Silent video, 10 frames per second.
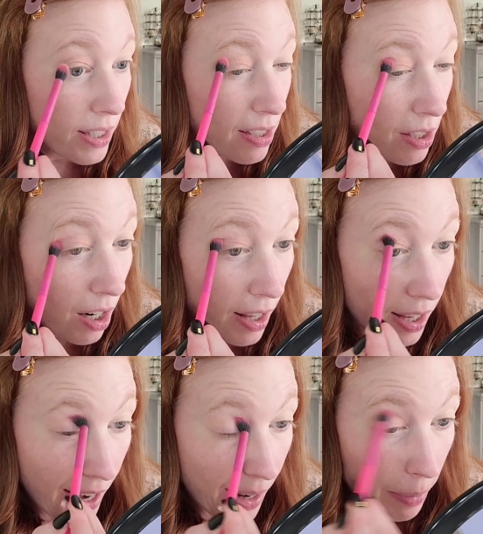It
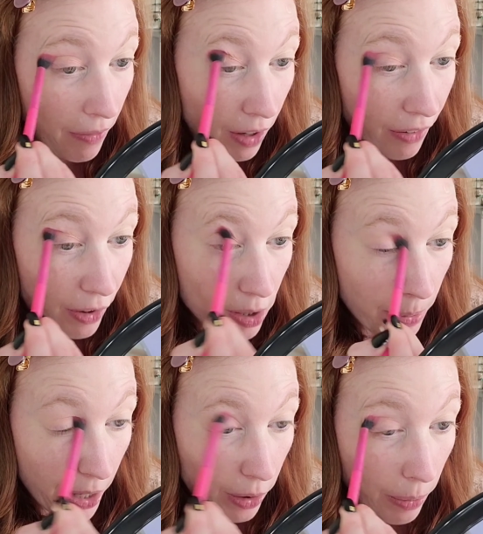started, I got my very
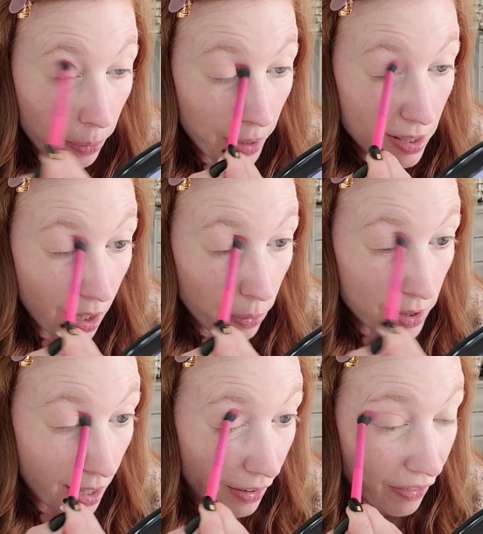first migraine when my son
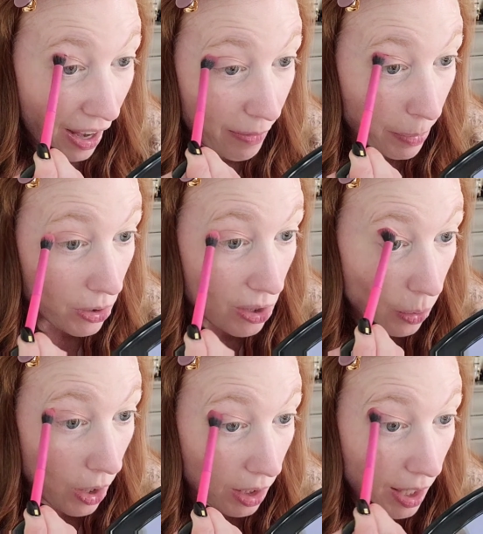was like five months
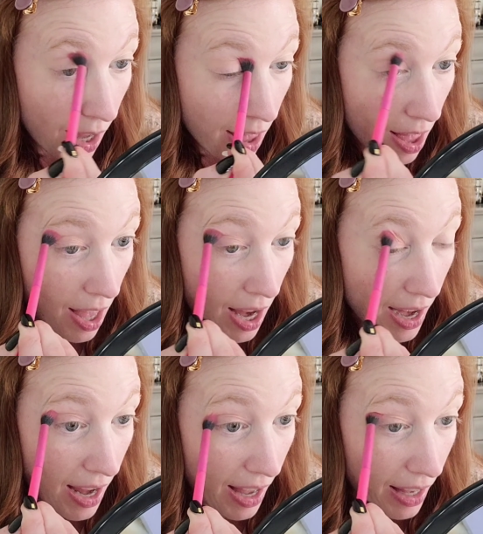old
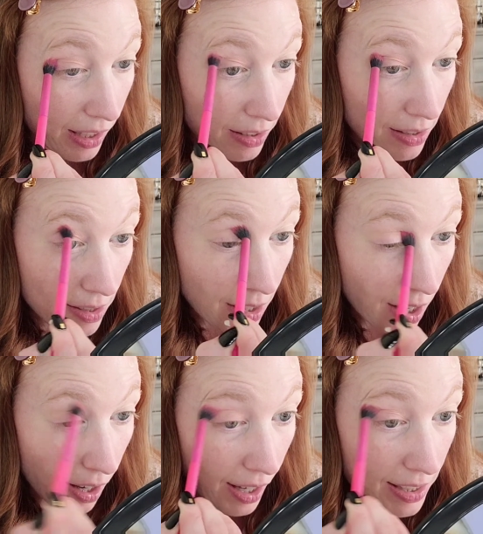and
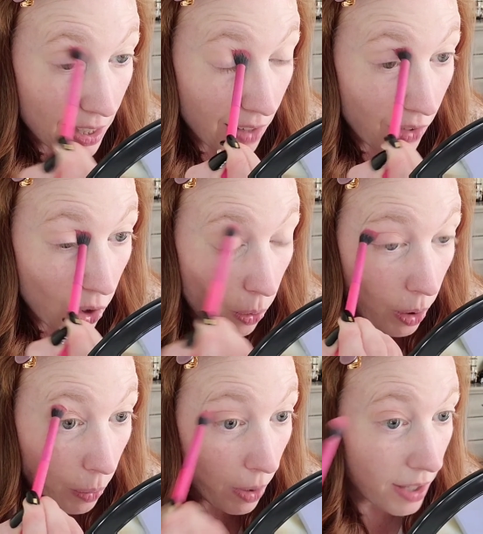uh, I didn't even know
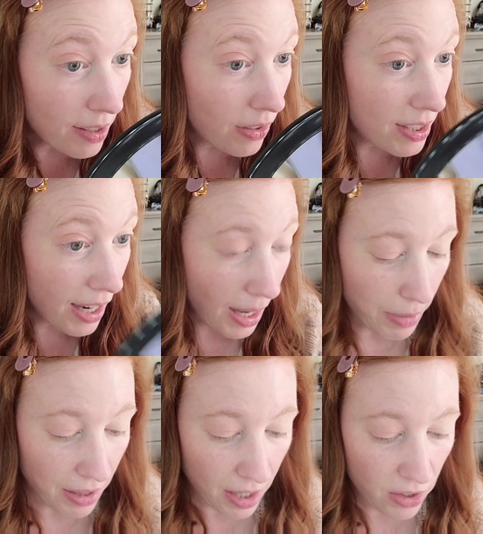what it was at the
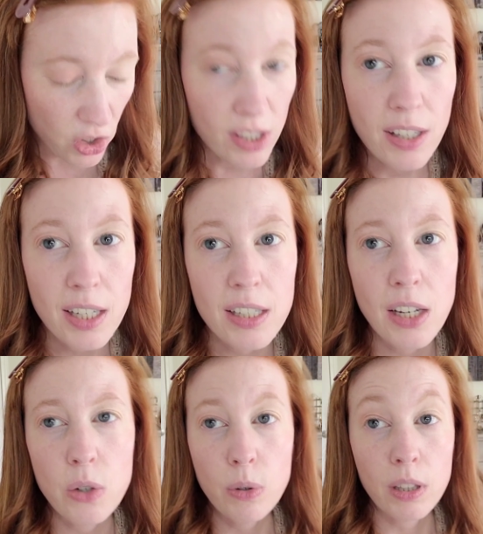time and then it just
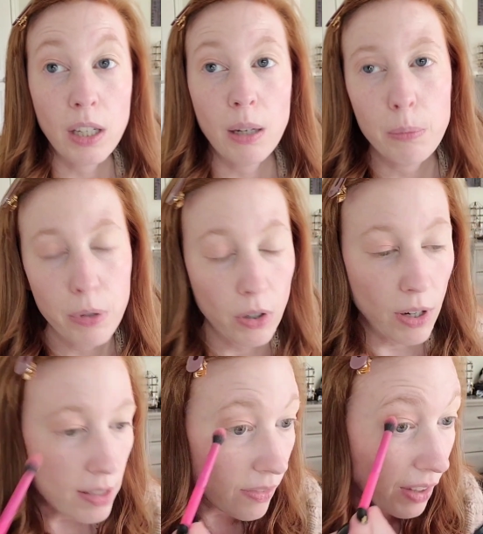continually and
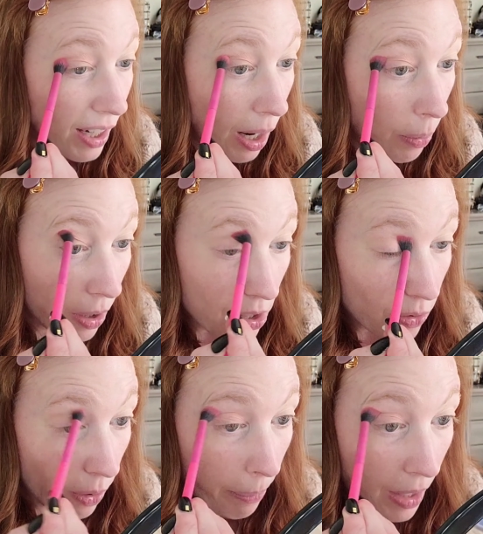progressively got
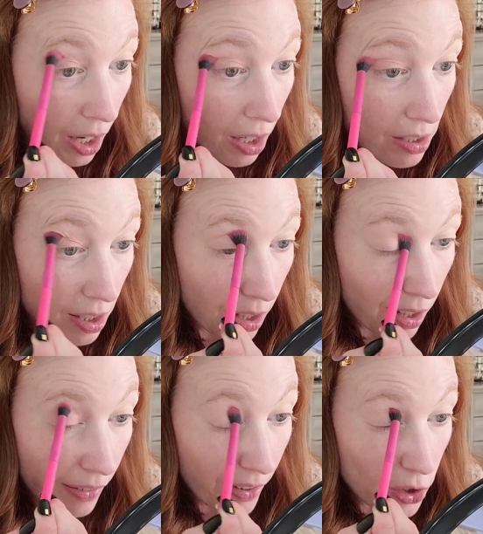worse from there till
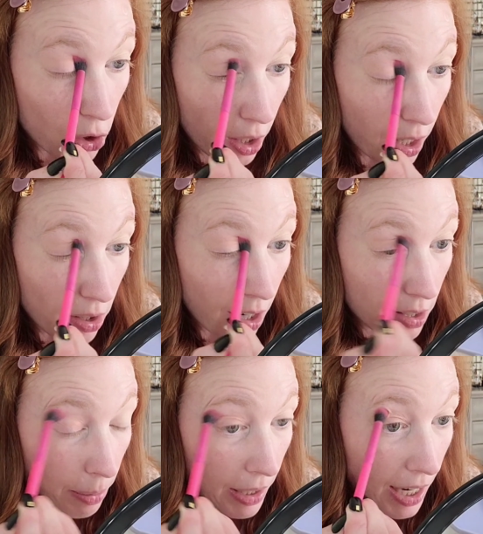I eventually
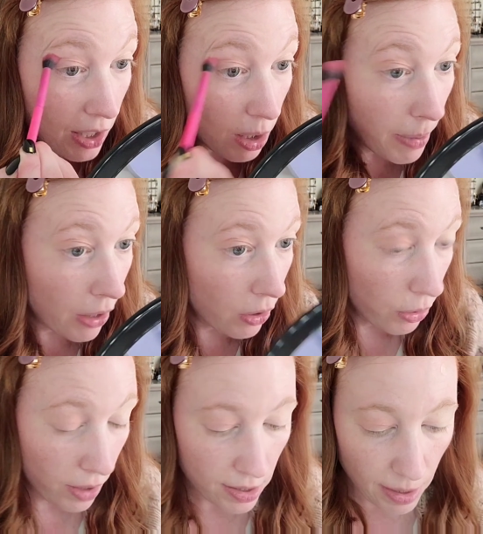talked to my doctor about it
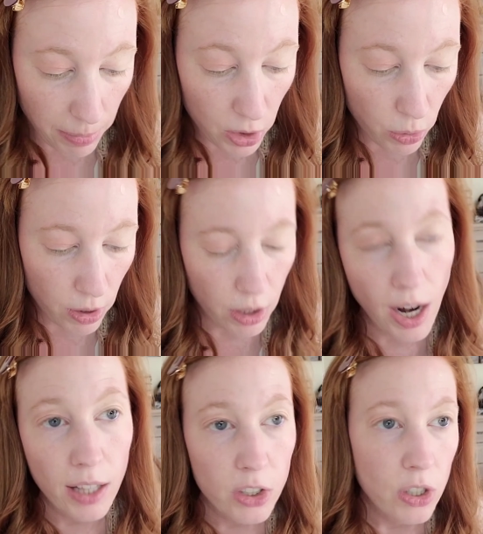who then sent me to a
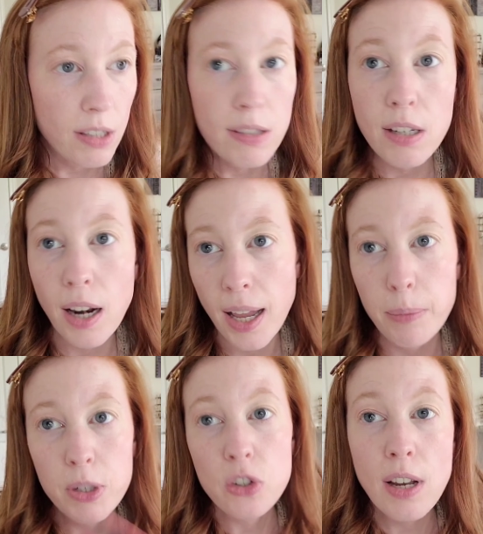neurologist and I had
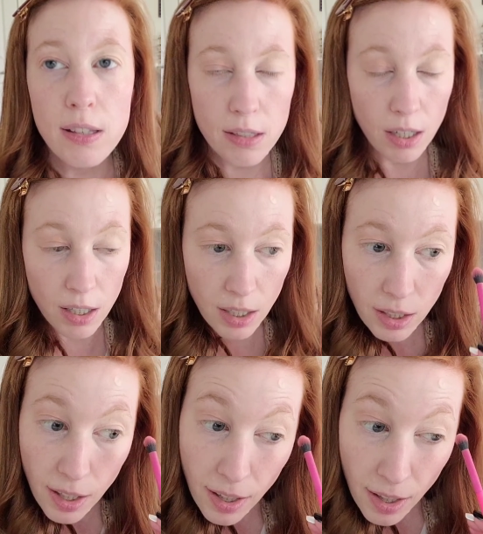a bunch of tests done
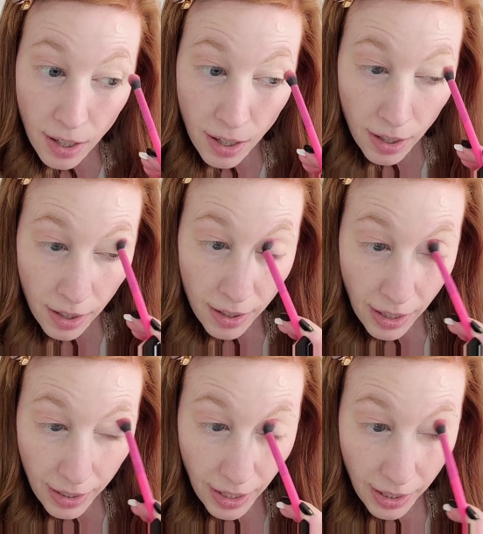and
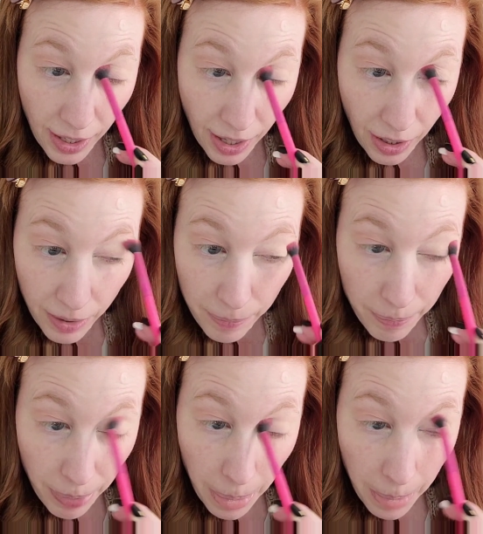yada yada yada
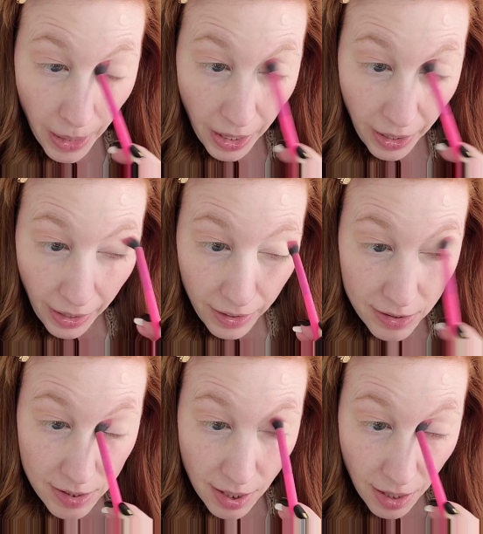
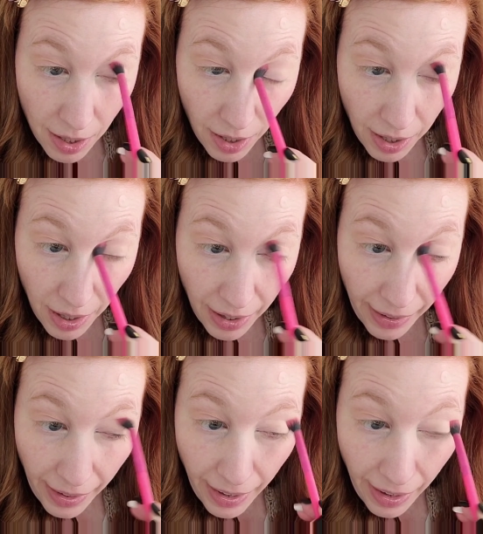and
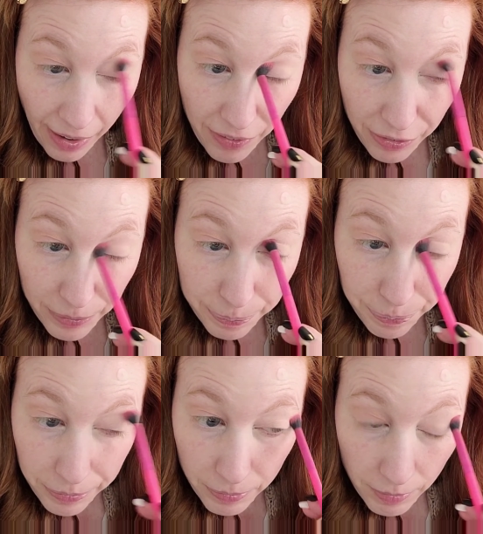I have
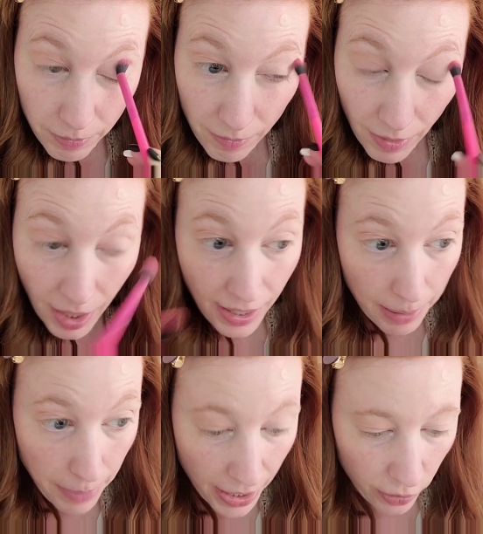
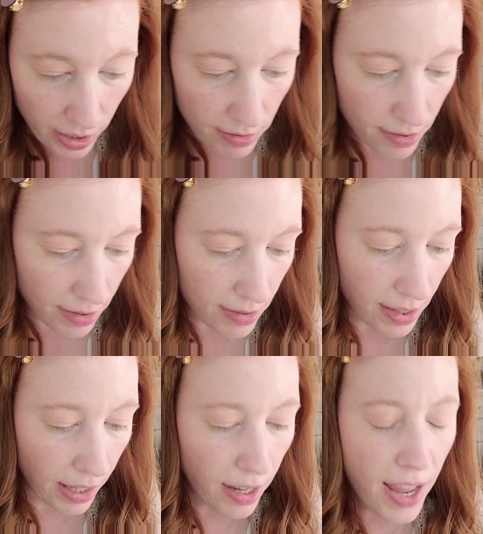gotten migraines since
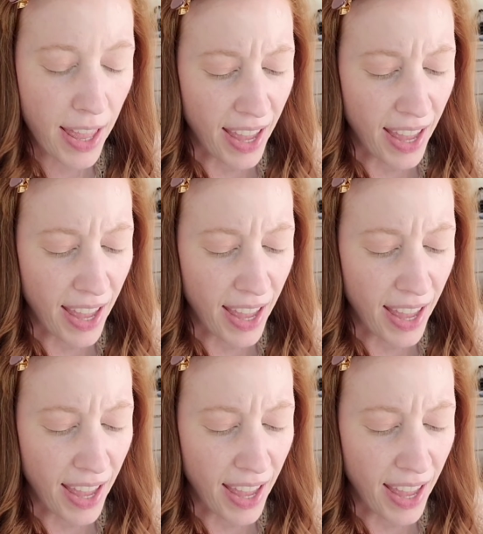then.